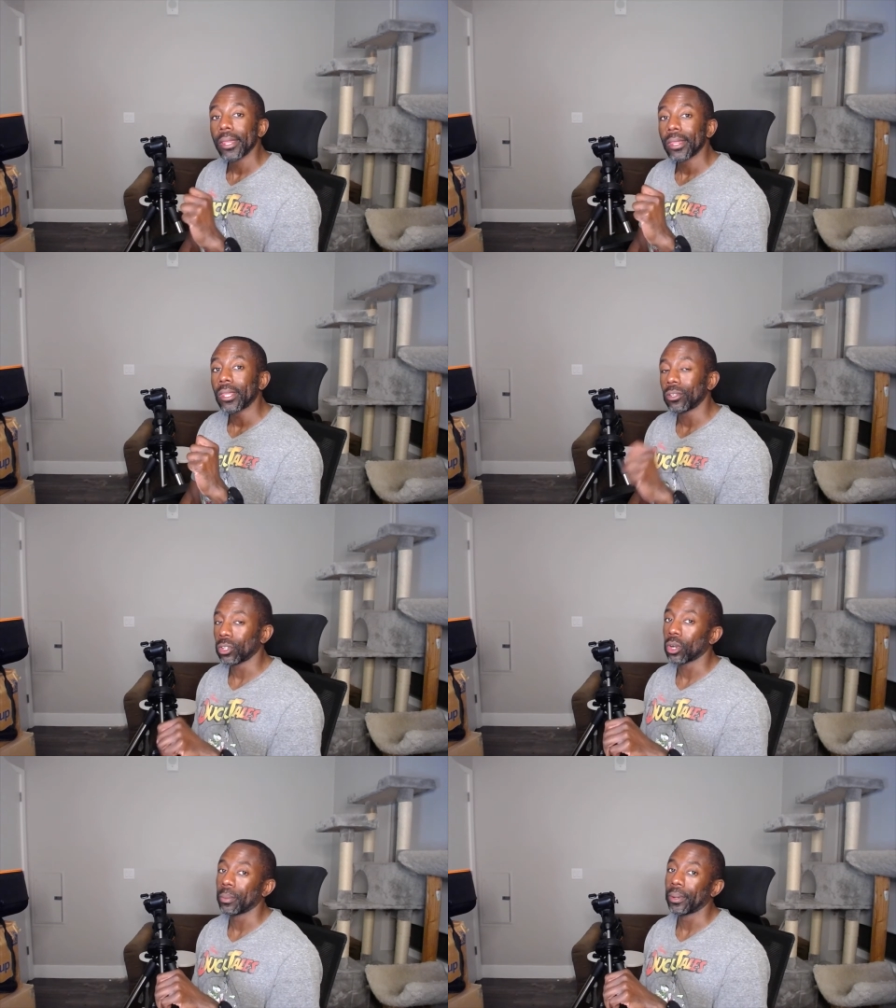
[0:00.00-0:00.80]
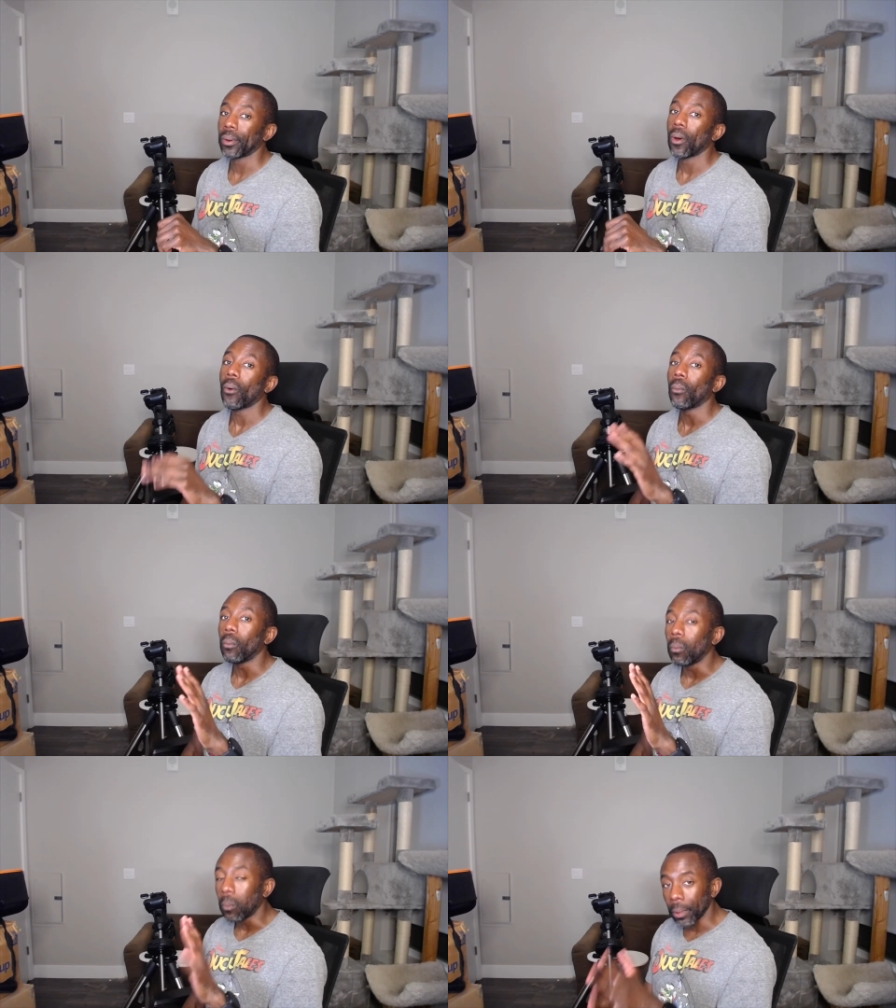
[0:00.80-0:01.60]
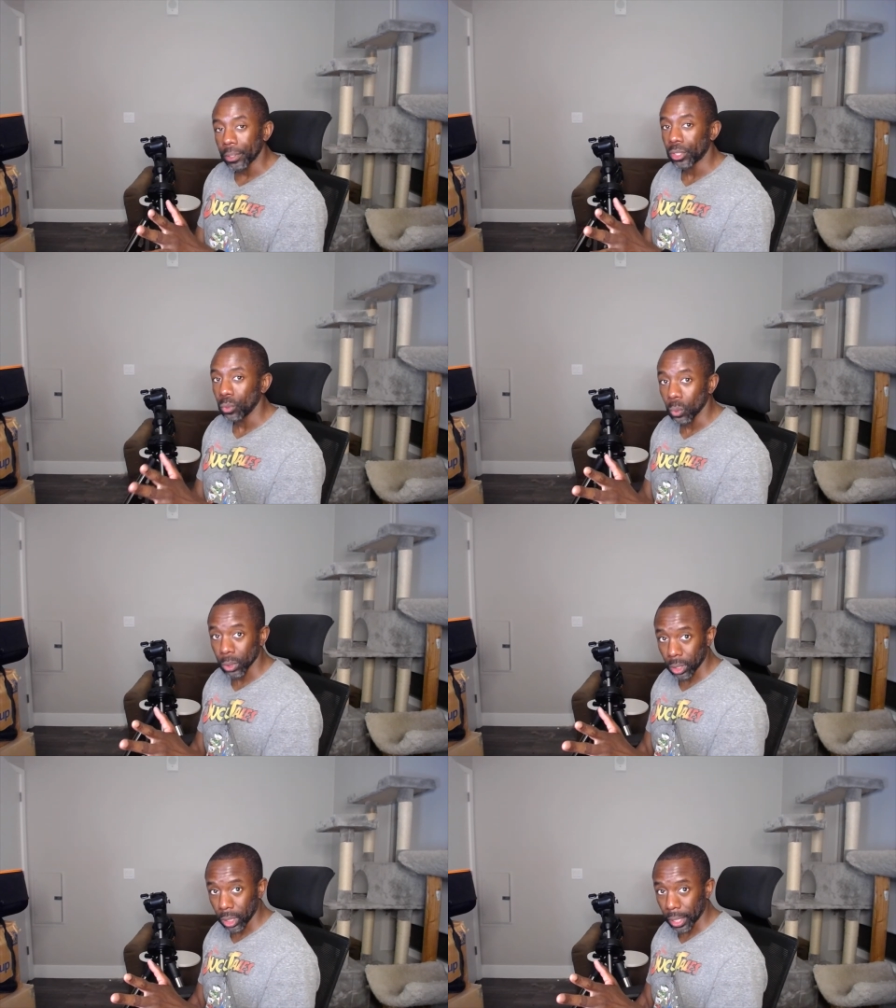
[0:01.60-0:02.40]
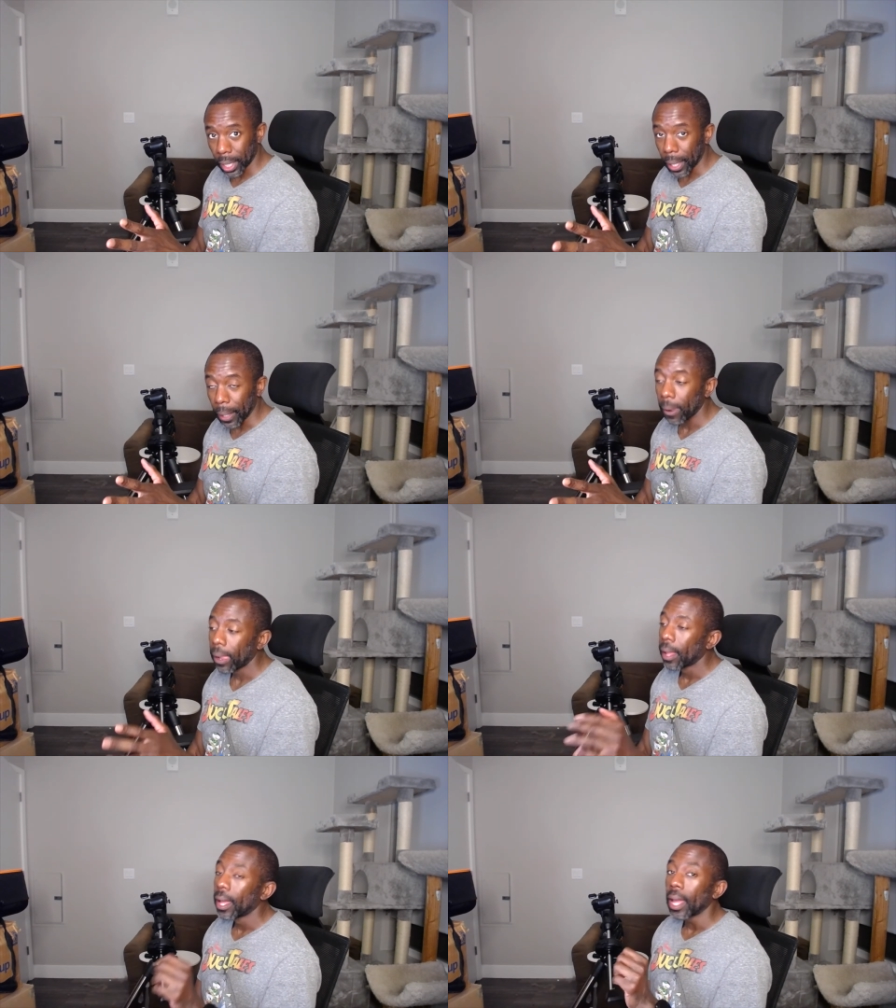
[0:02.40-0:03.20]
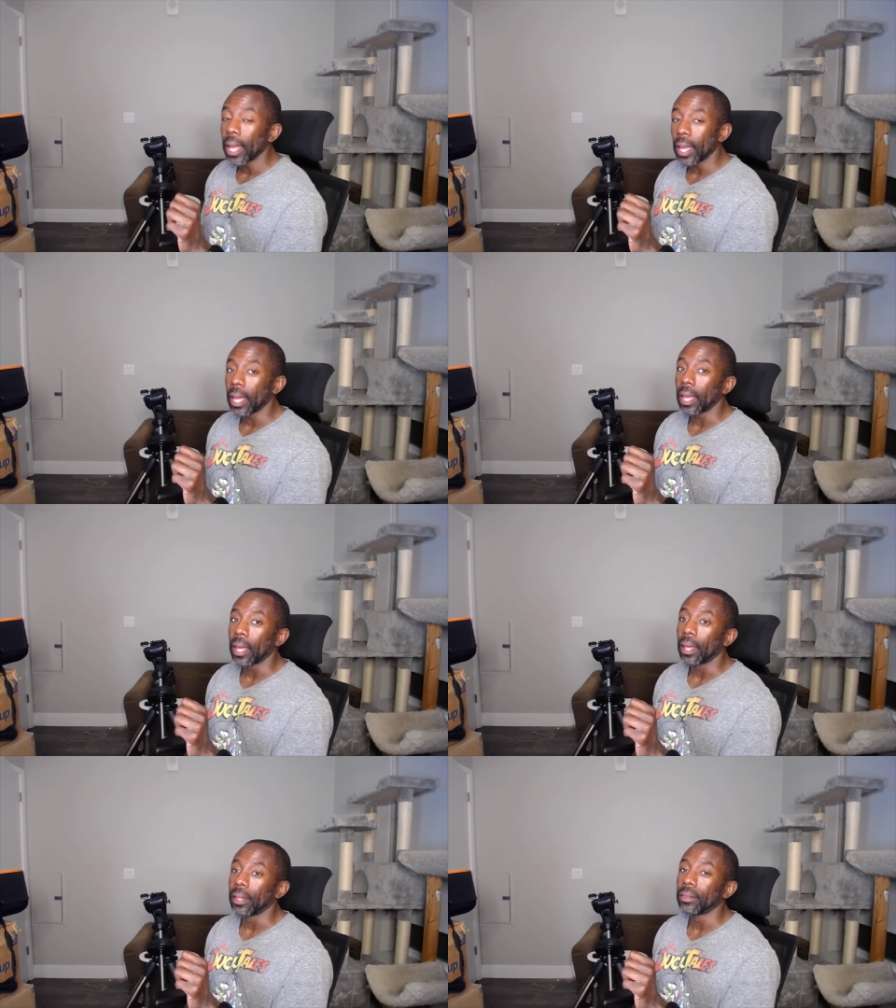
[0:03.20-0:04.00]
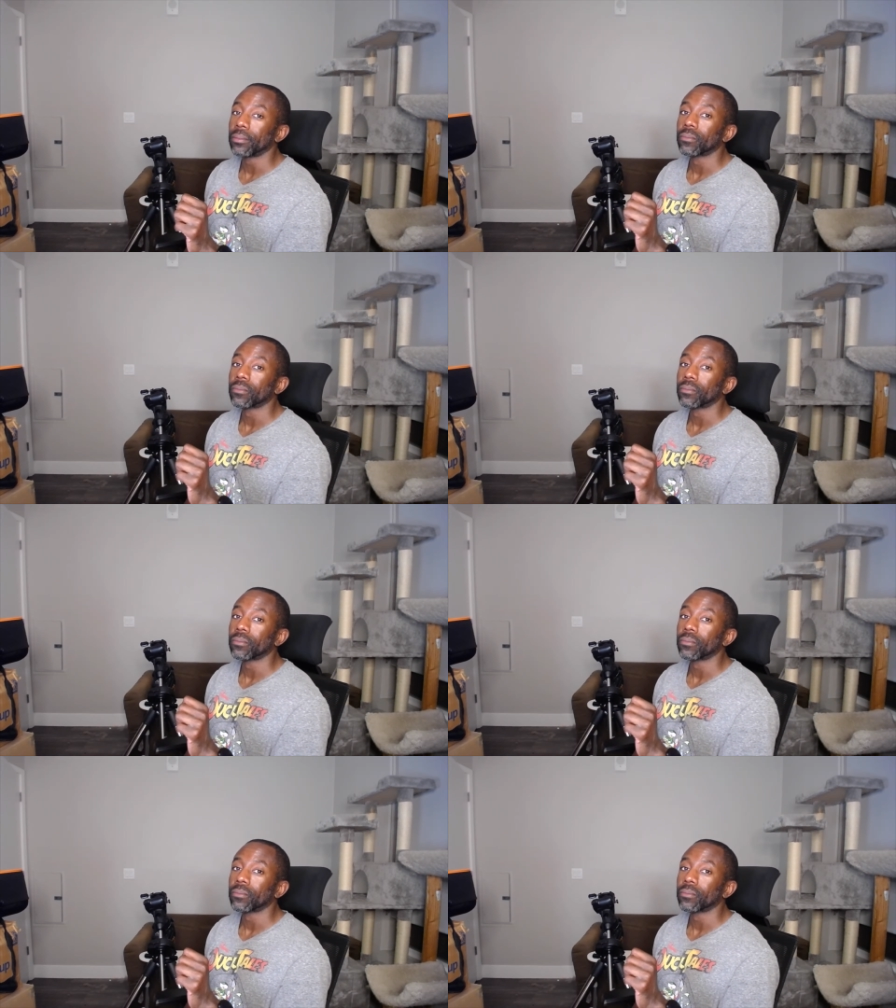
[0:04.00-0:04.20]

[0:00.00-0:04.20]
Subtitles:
to determine what you want to look at and